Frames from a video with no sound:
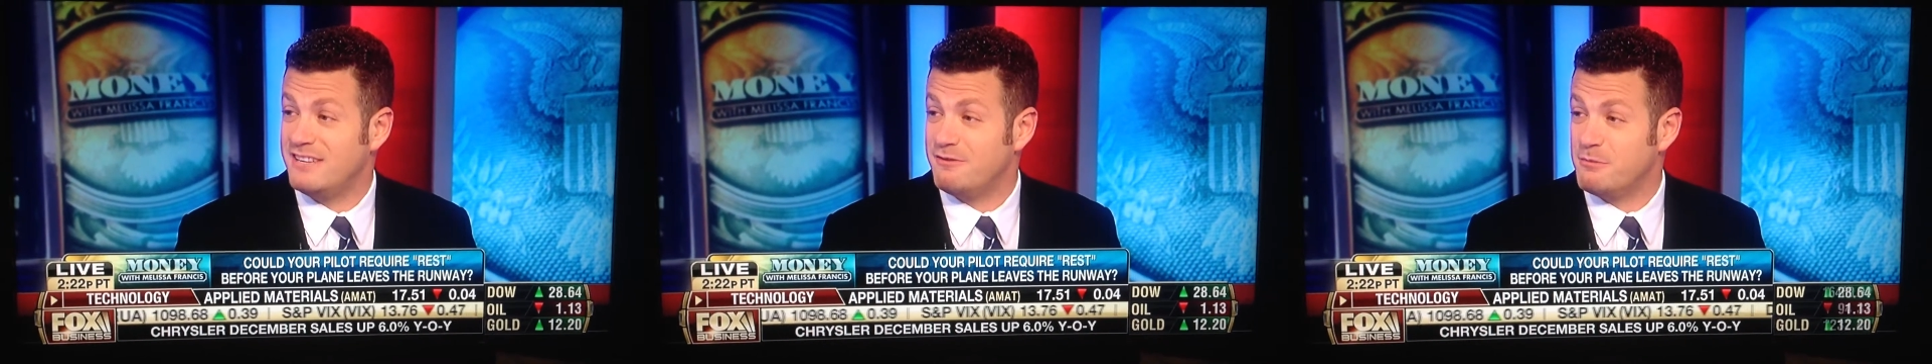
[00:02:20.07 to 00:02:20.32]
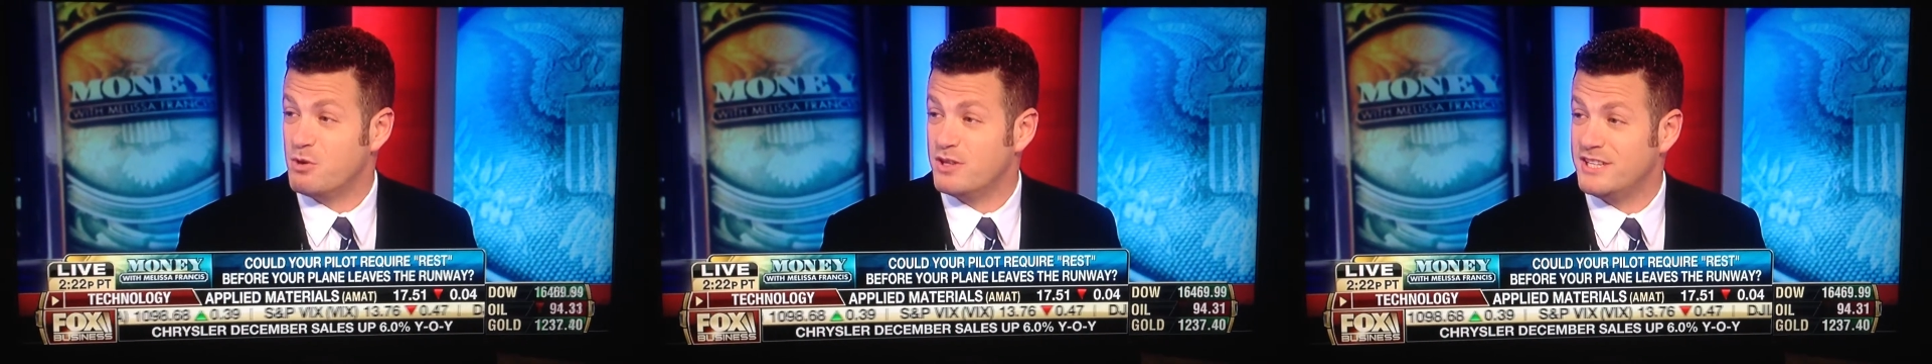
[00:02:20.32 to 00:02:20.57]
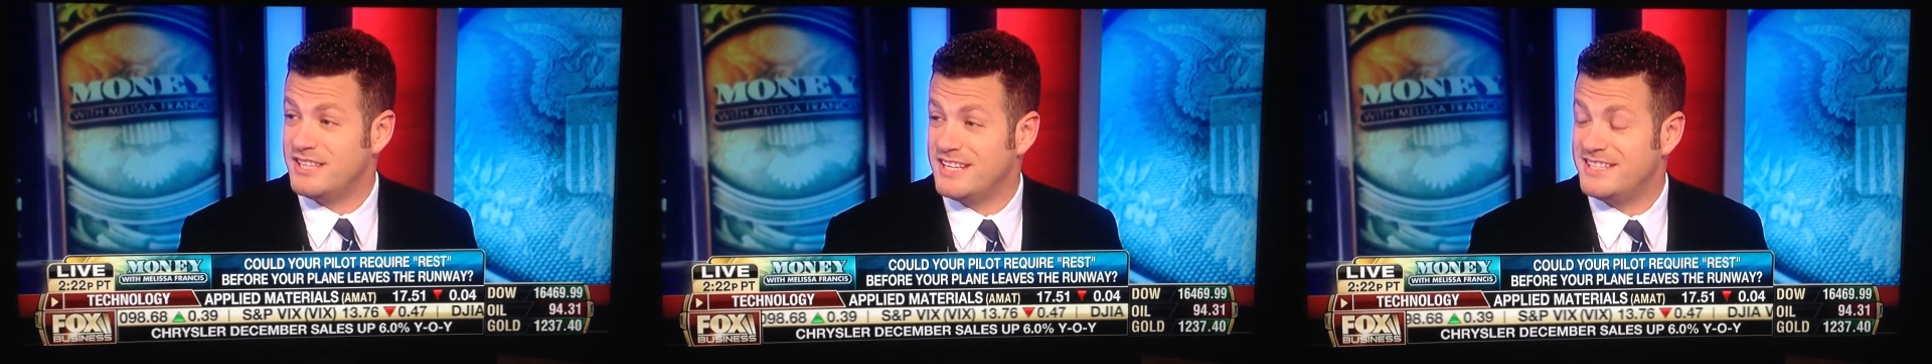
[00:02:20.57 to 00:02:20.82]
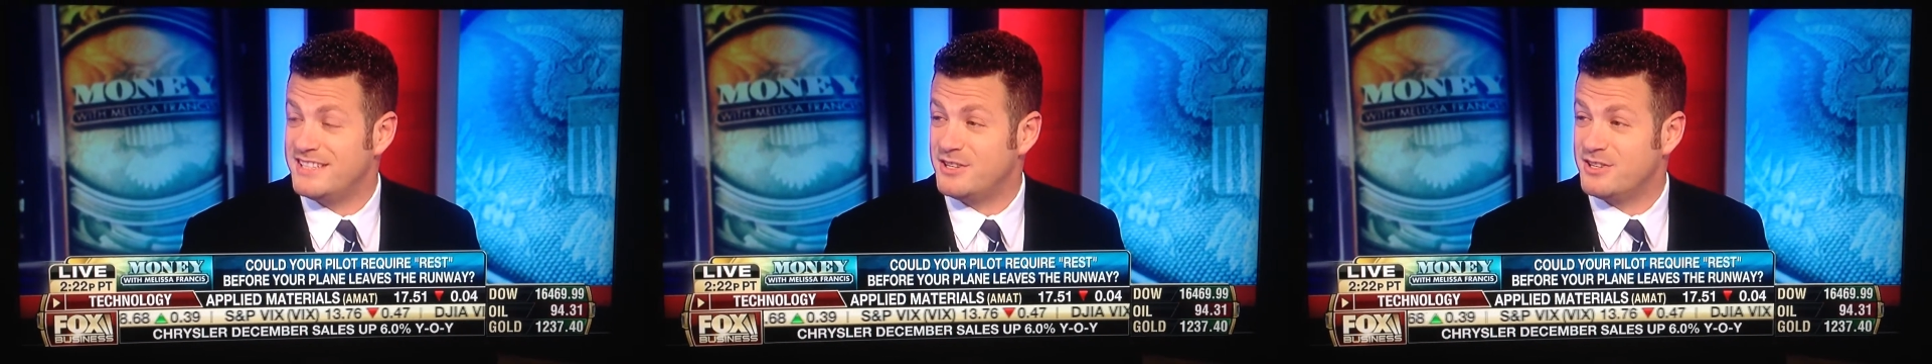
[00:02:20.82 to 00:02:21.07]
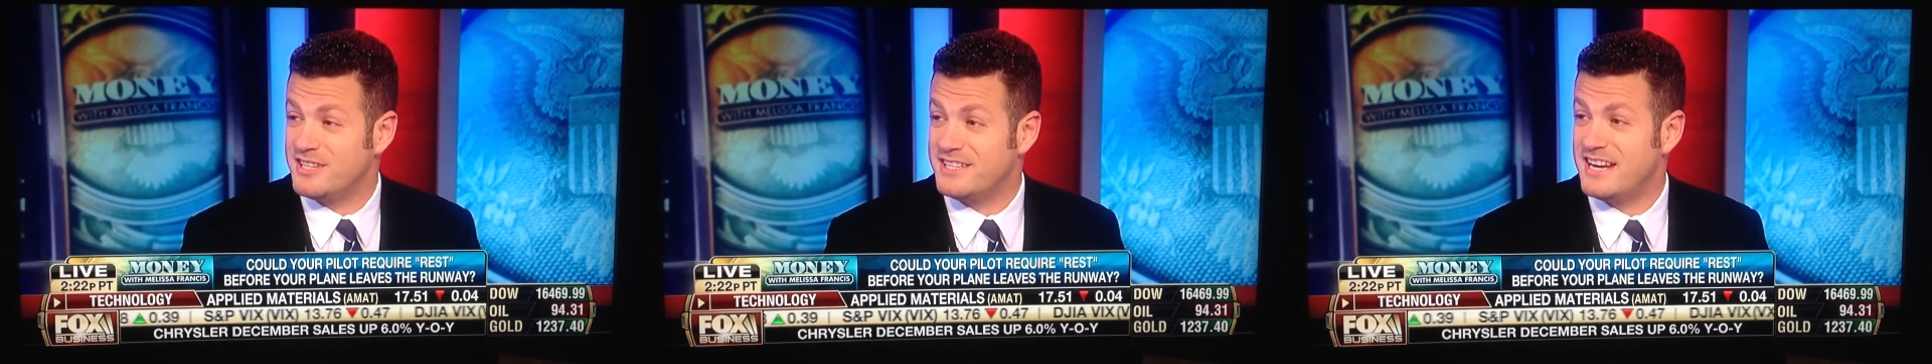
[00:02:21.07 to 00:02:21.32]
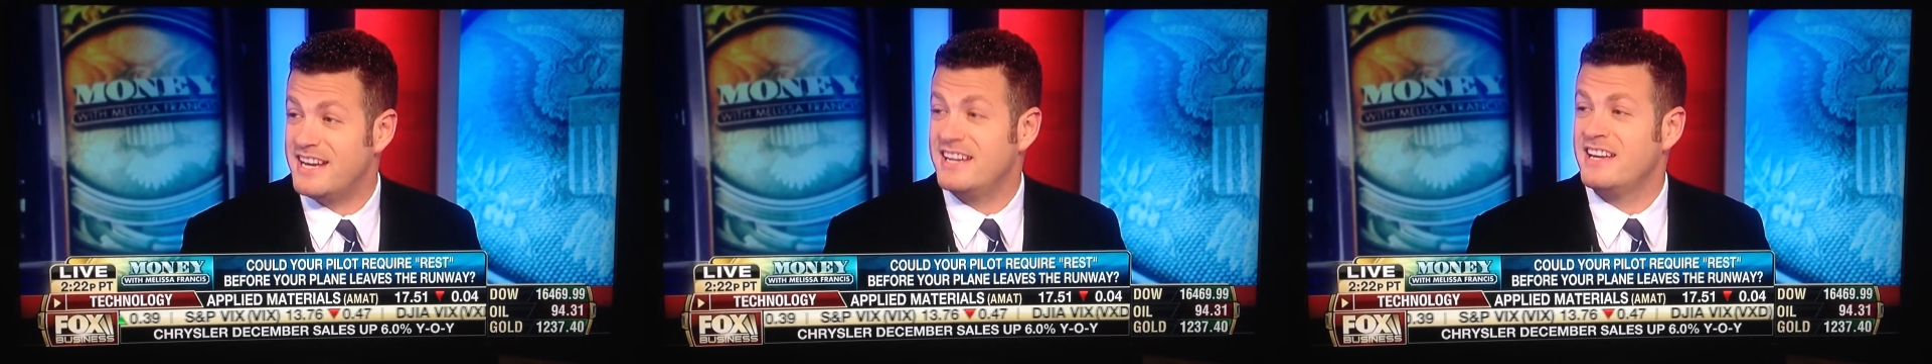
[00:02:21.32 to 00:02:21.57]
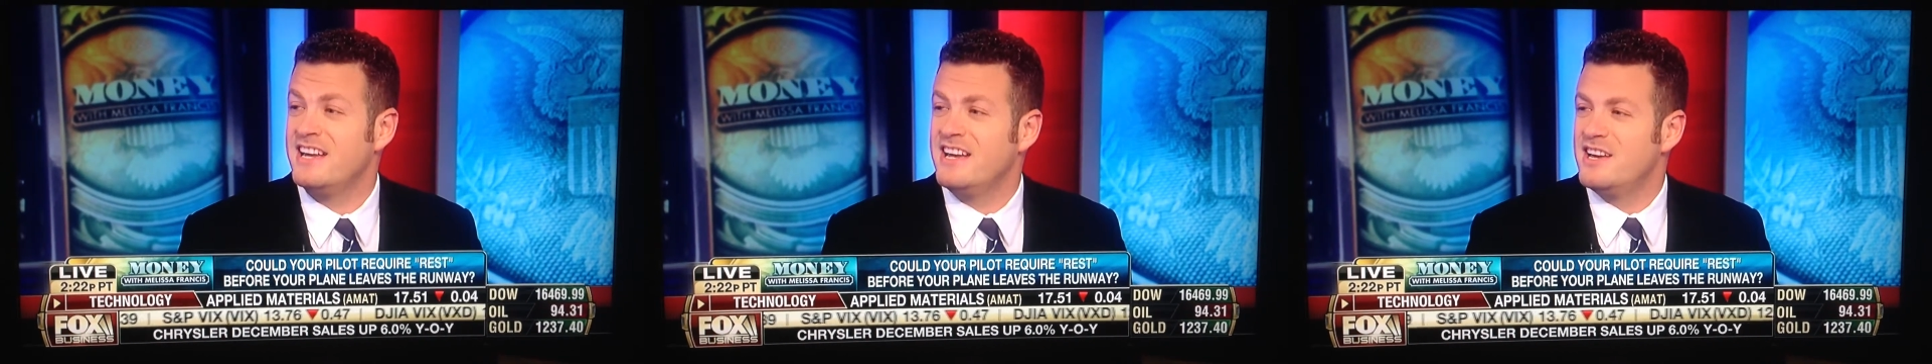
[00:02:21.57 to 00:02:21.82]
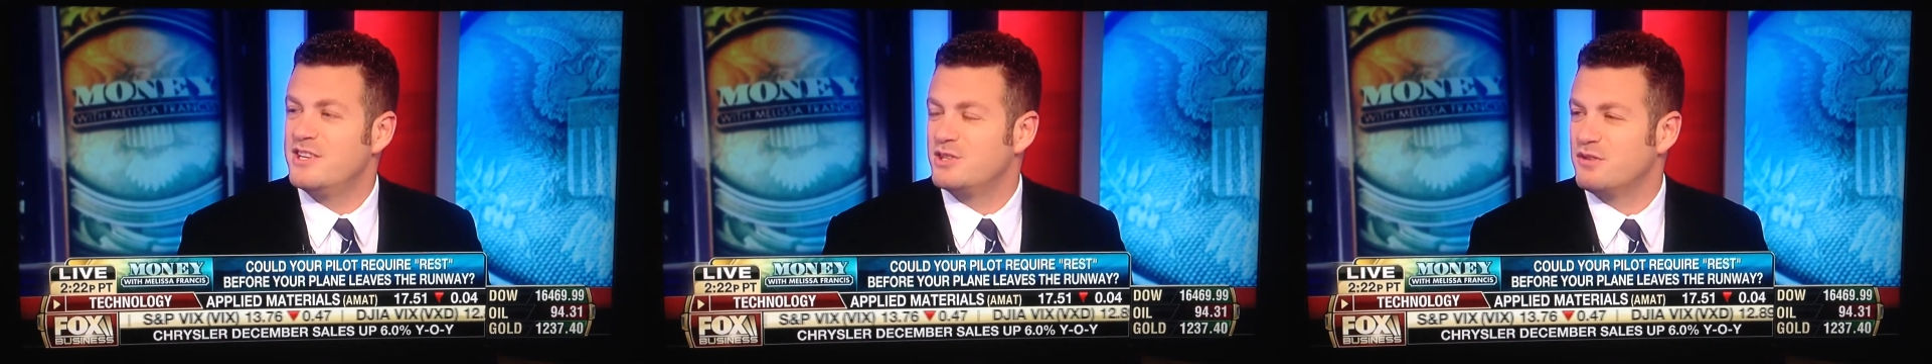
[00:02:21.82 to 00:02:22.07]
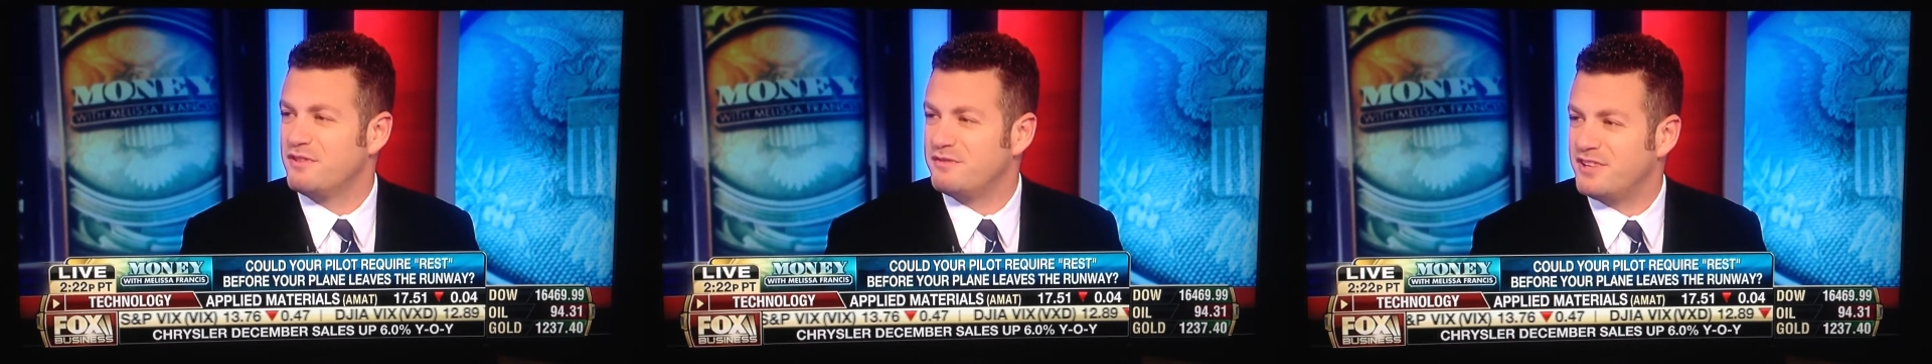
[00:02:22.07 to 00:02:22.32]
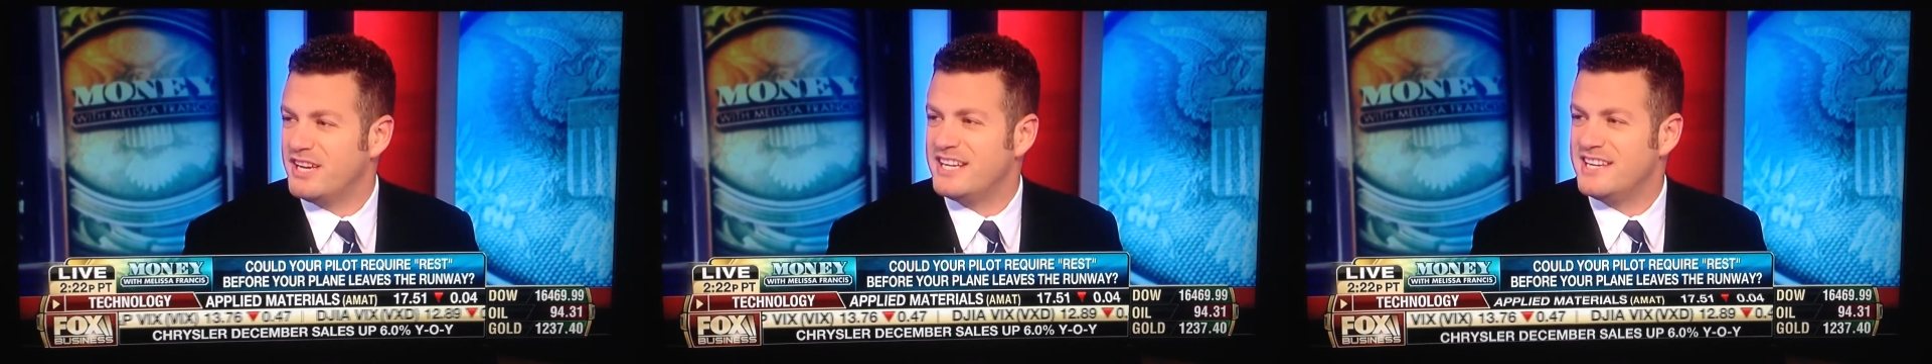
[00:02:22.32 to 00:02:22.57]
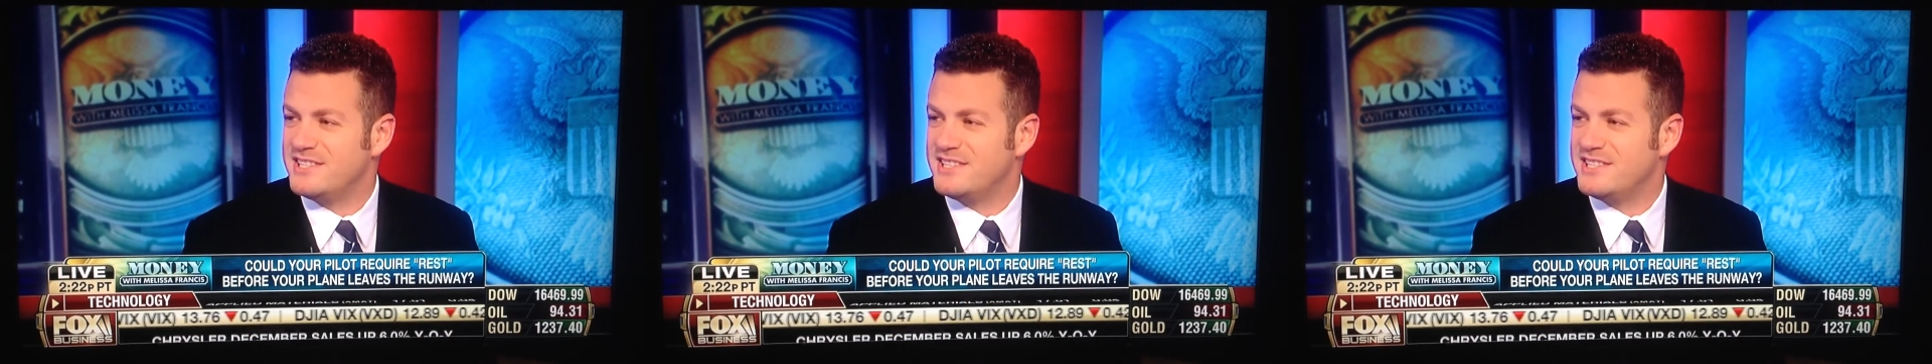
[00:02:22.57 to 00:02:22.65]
even more than they did during the day. So if a flight